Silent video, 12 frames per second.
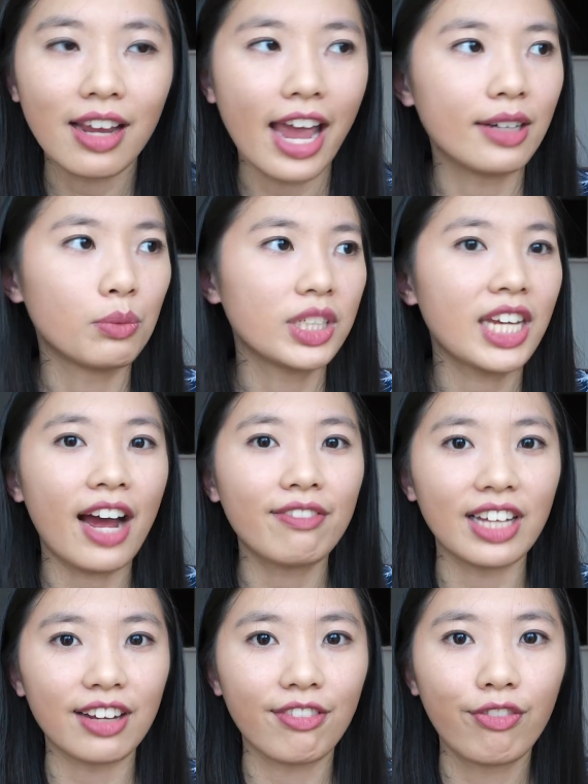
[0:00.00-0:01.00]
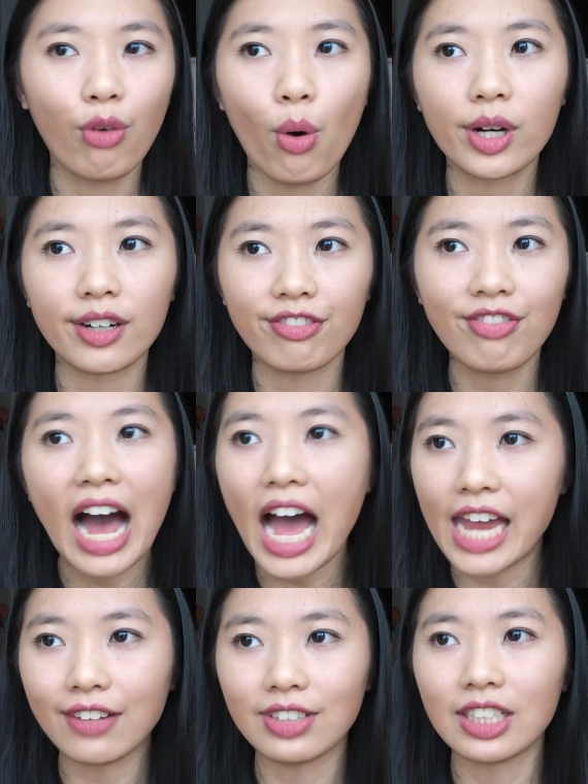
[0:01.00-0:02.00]
And when you have like four or
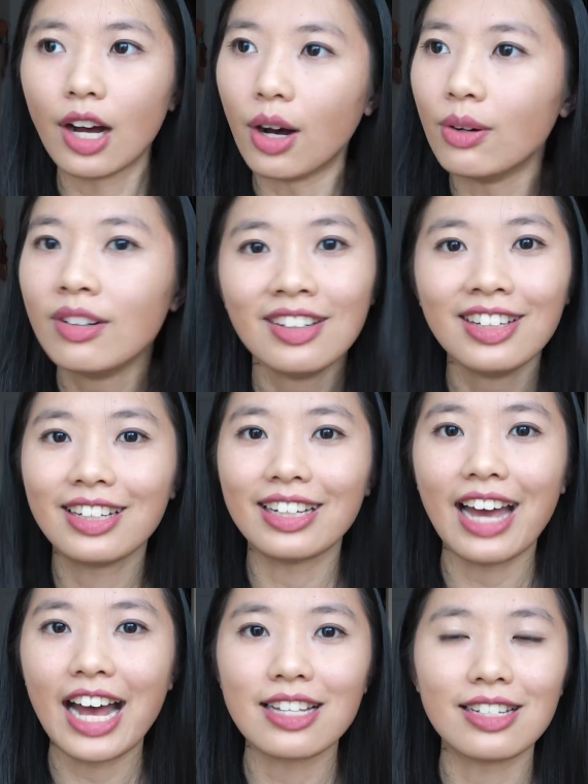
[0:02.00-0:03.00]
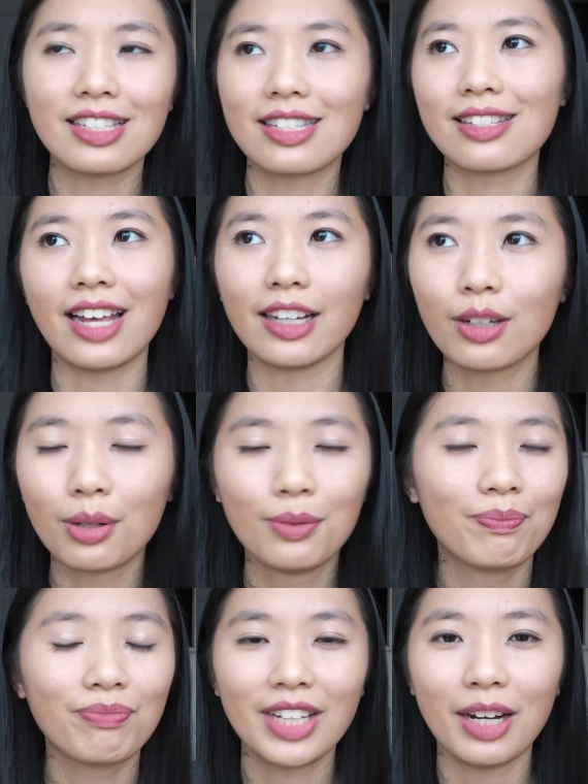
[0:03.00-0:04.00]
five, you know, it, it's like
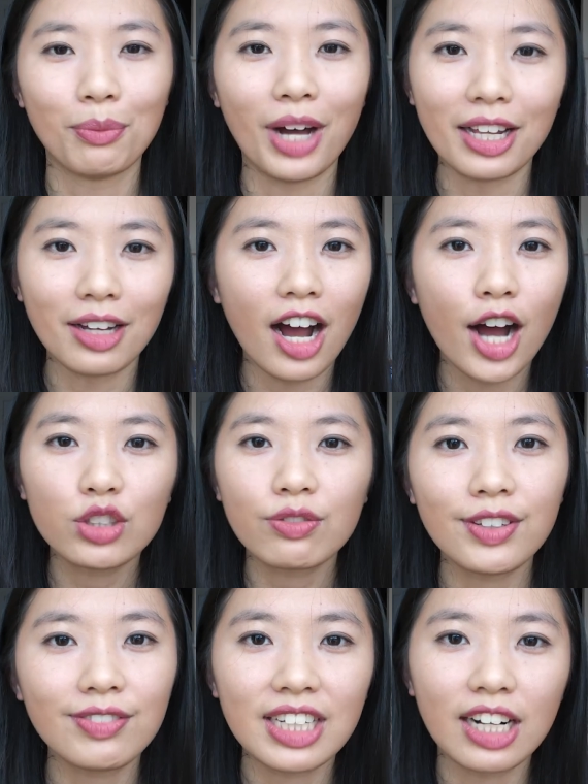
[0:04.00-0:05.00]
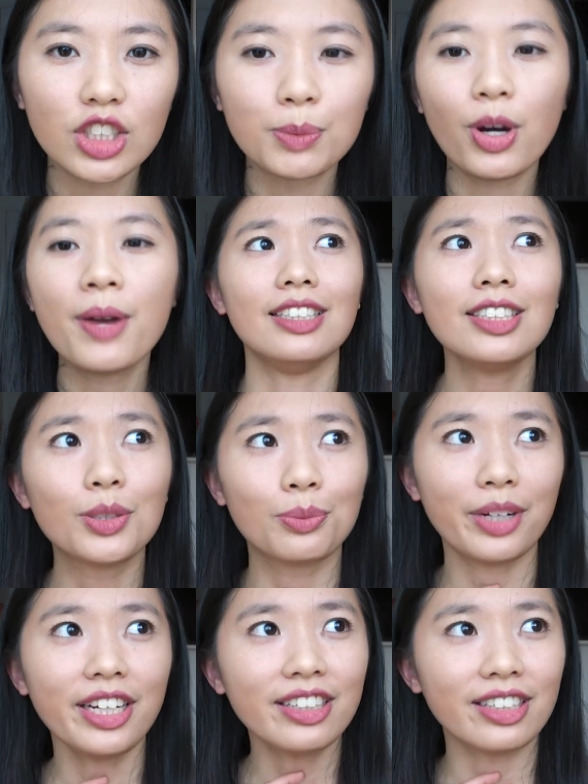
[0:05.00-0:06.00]
what $150 more it's
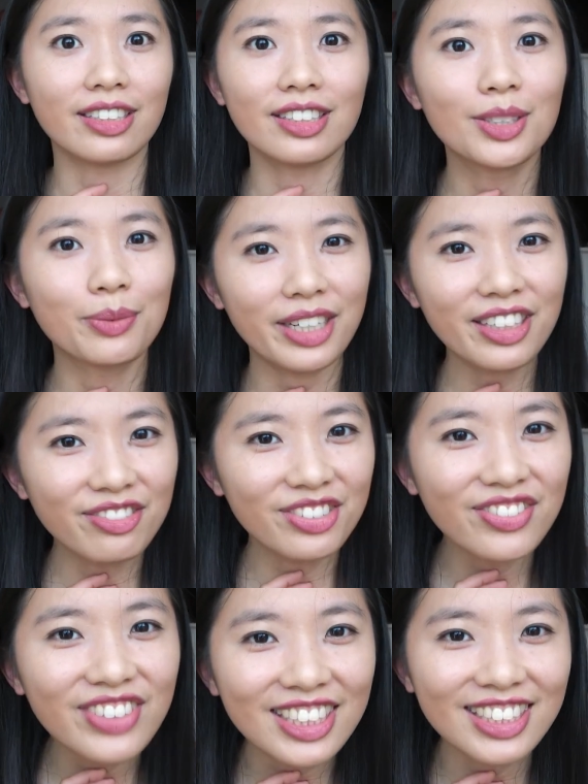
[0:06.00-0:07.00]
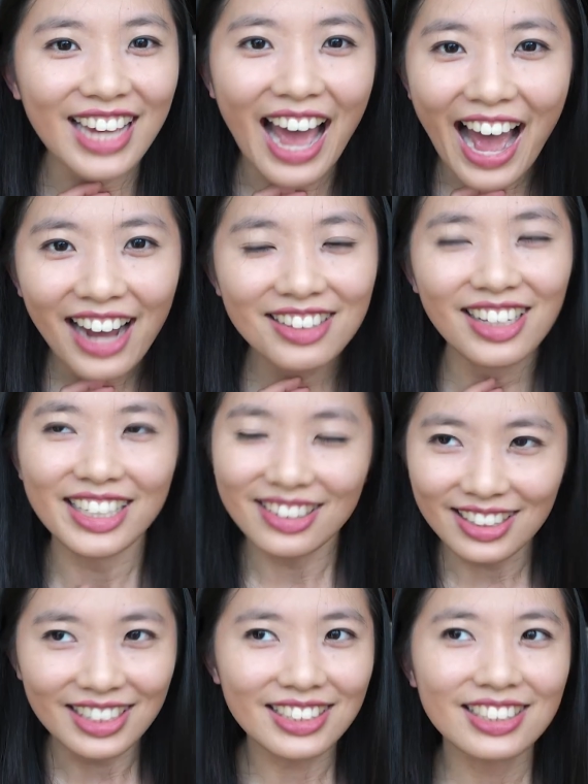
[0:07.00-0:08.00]
weird it's weird for me to act
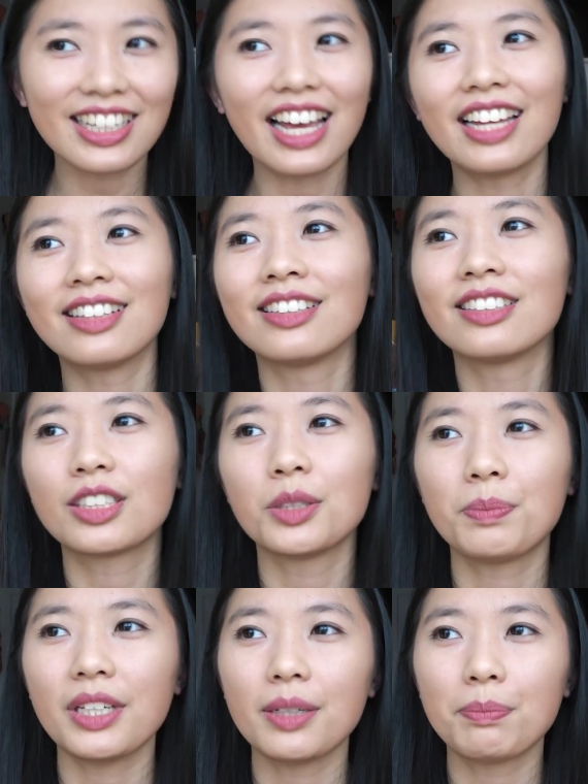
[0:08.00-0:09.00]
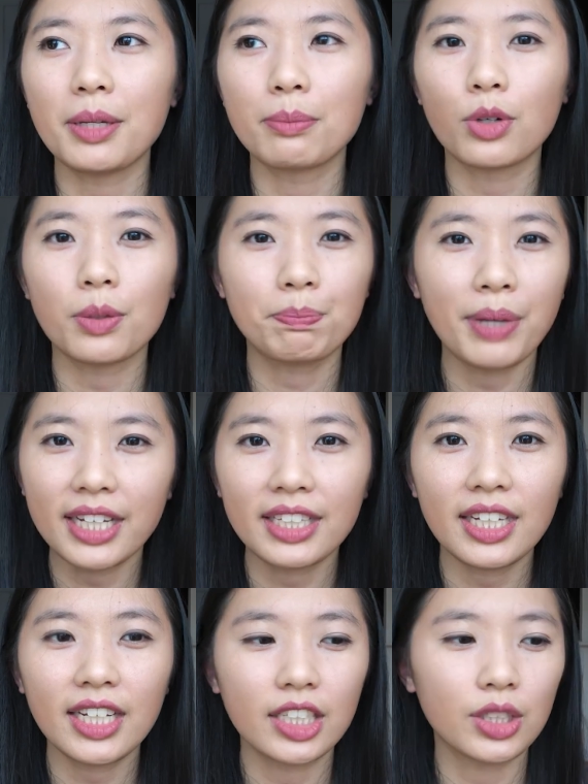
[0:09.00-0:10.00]
like this and to be a bit more
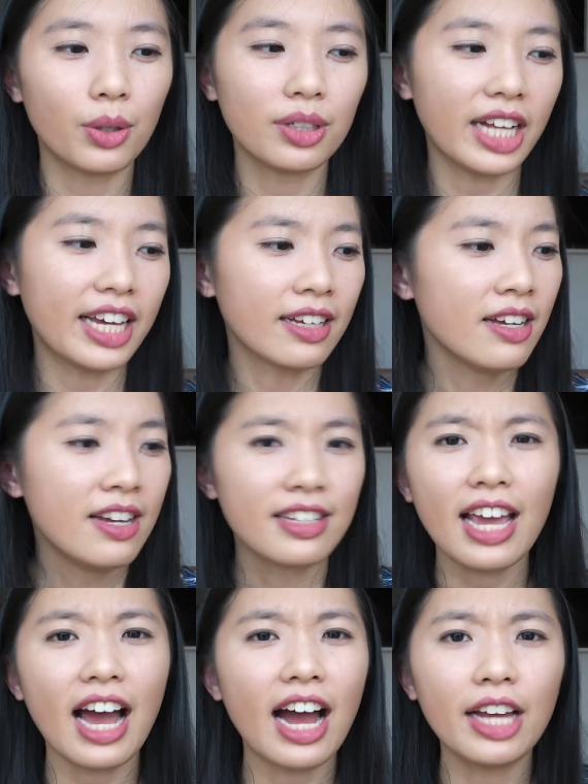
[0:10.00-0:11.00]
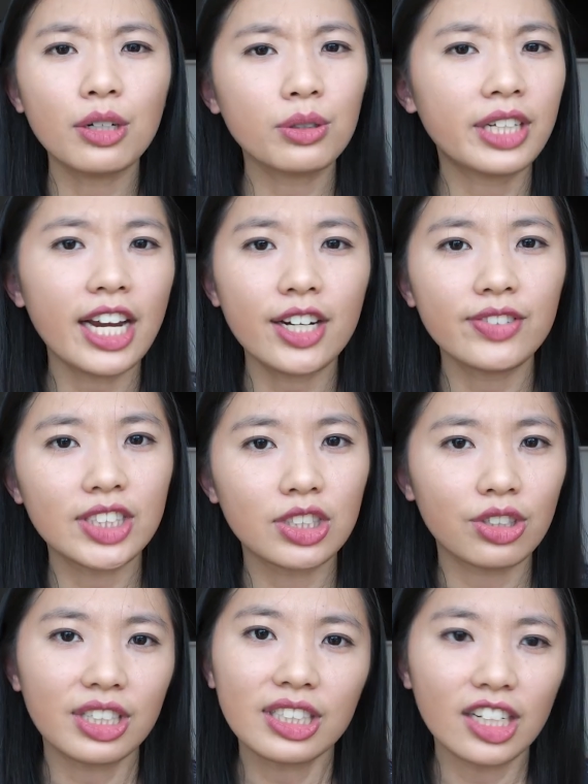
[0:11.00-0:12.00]
picky and go like yeah i don't care if it's
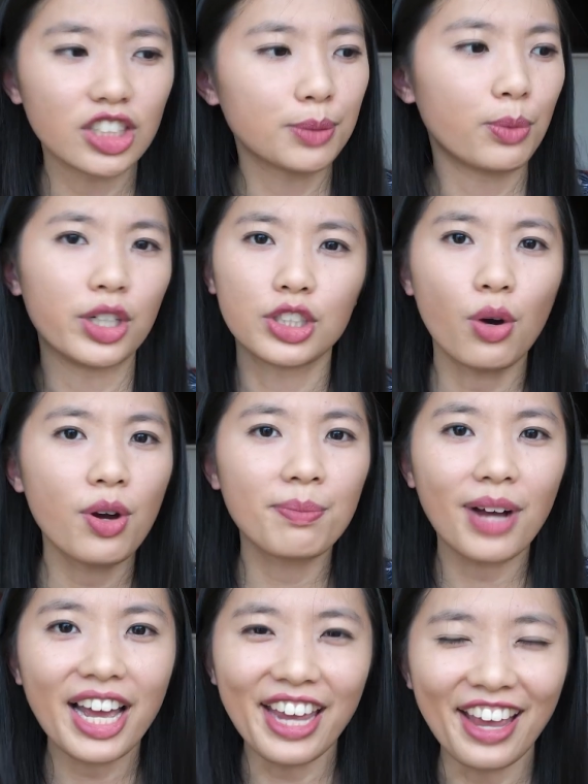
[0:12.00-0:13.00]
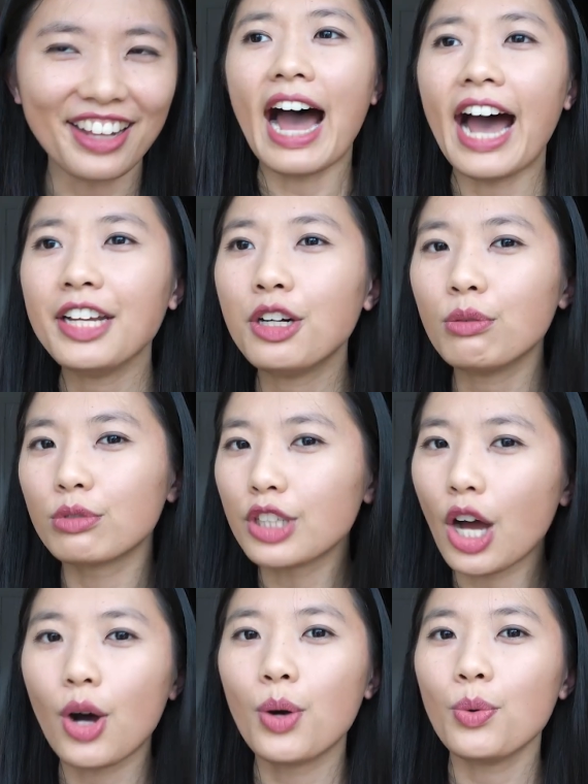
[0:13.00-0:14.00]
$30 more go and buy it i don't
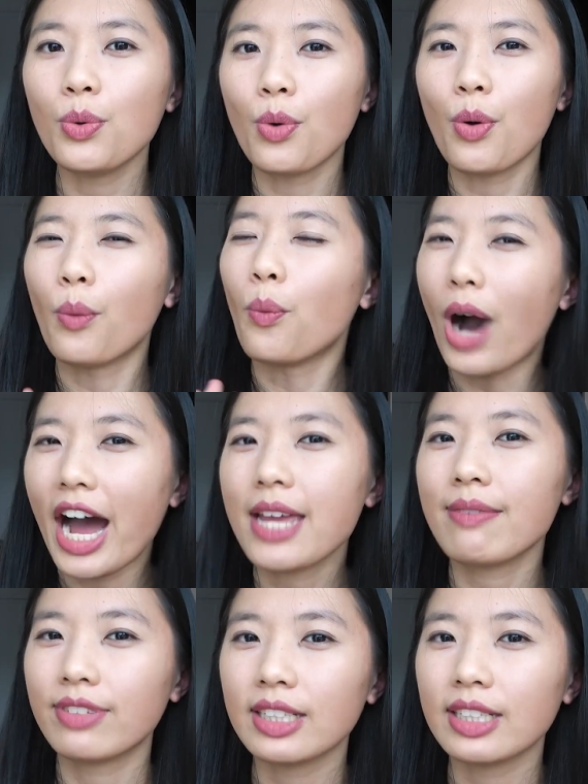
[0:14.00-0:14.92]
know why i'm